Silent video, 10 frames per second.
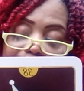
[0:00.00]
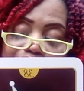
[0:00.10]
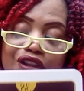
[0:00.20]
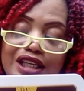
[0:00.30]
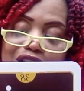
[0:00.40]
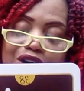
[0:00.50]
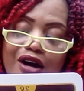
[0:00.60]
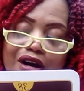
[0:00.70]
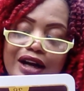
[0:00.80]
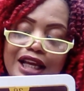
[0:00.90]
This
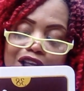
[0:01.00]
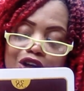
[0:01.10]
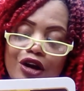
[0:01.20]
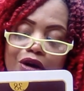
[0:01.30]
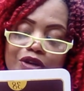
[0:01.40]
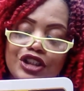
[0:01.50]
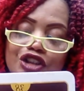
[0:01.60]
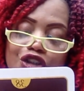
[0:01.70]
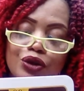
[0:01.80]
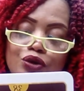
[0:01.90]
card
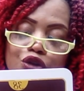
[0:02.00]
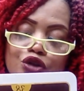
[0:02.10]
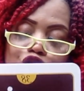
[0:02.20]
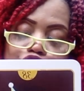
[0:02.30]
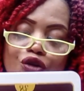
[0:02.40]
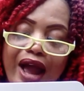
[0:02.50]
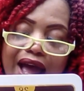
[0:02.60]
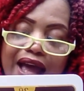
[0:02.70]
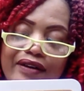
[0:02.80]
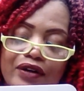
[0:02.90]
encourages you to
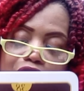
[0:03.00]
strive